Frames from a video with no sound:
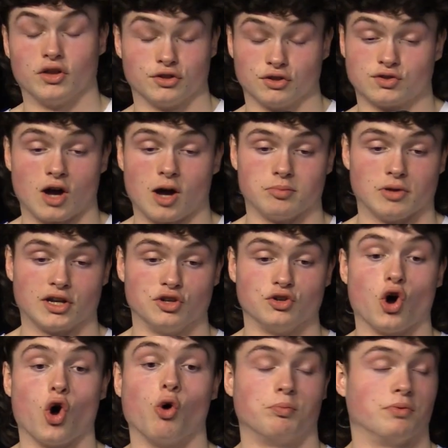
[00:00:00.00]
on your top line, you'd
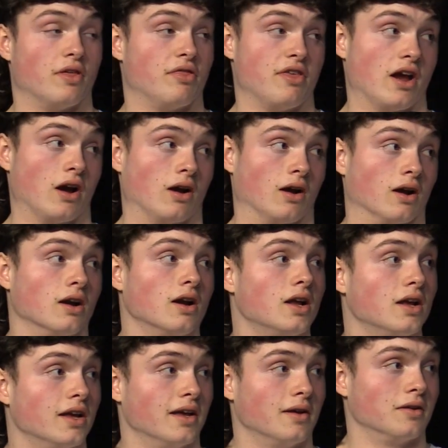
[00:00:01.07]
hope that they're
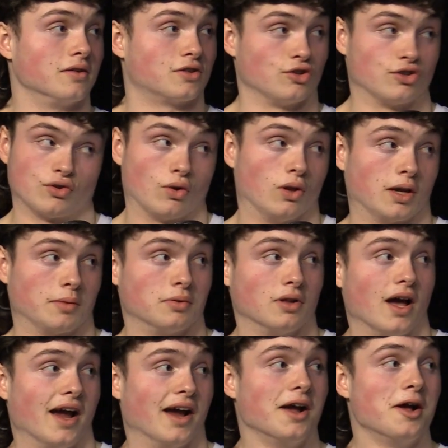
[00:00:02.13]
controlling
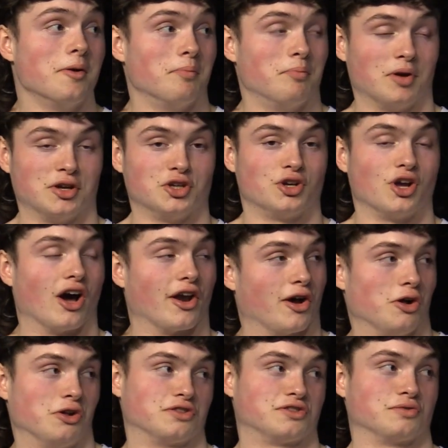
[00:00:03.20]
play. Yeah. But you got to
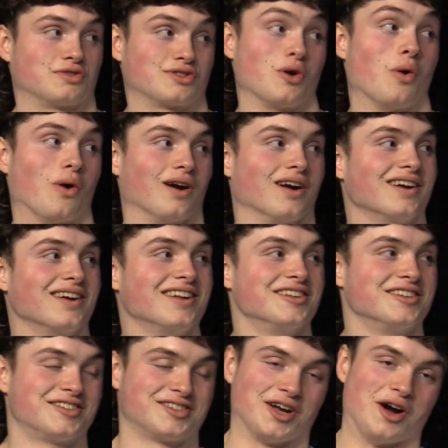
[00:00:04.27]
also score.
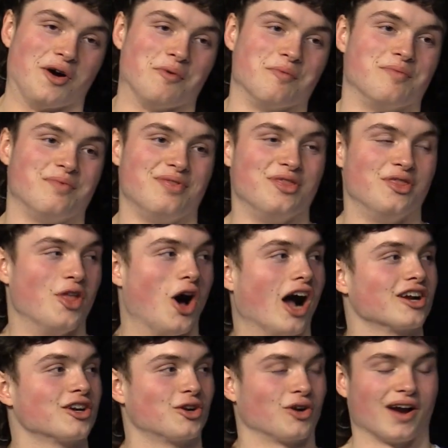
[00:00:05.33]
Yeah. So
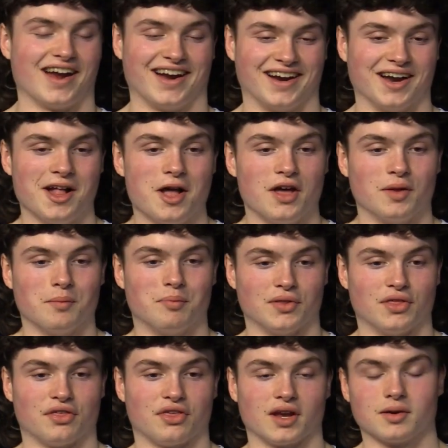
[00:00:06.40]
not great.
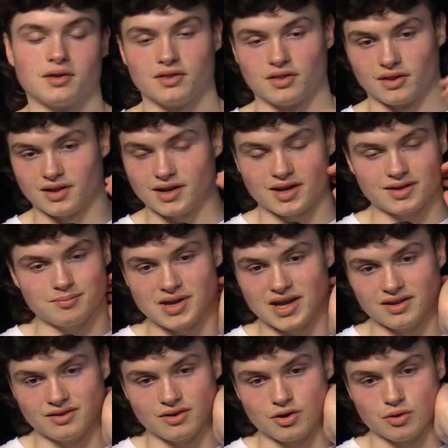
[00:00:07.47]
But the thing, uh,
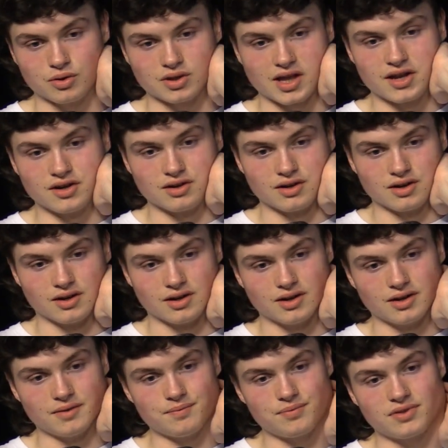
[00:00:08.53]
man,
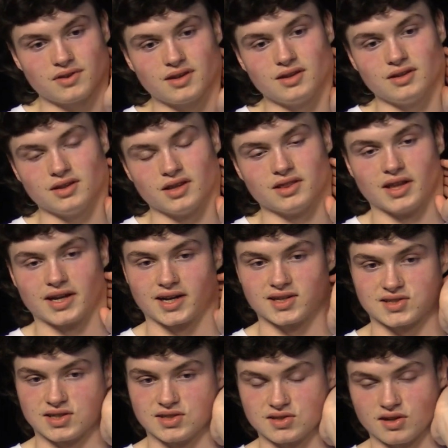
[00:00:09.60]
Hoglander, like I
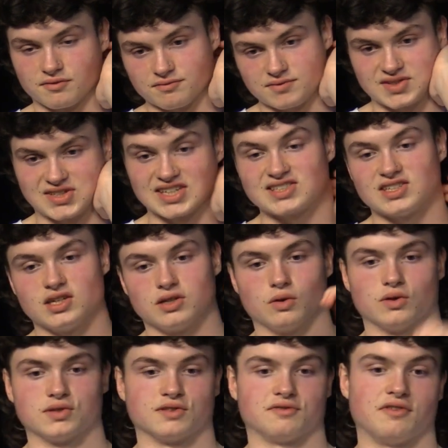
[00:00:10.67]
said, he's got 16
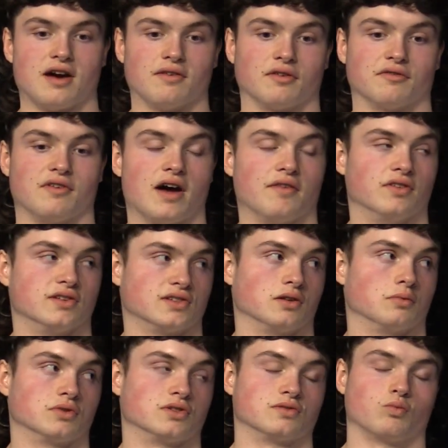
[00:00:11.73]
goals at five on five this
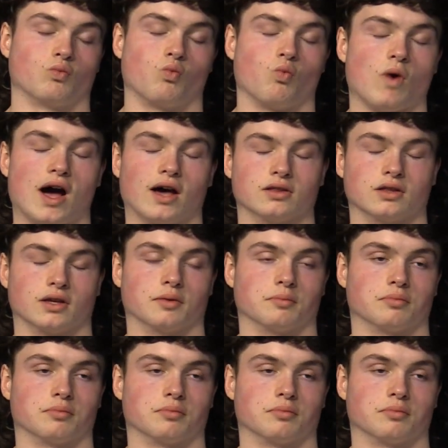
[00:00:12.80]
year, which is wildly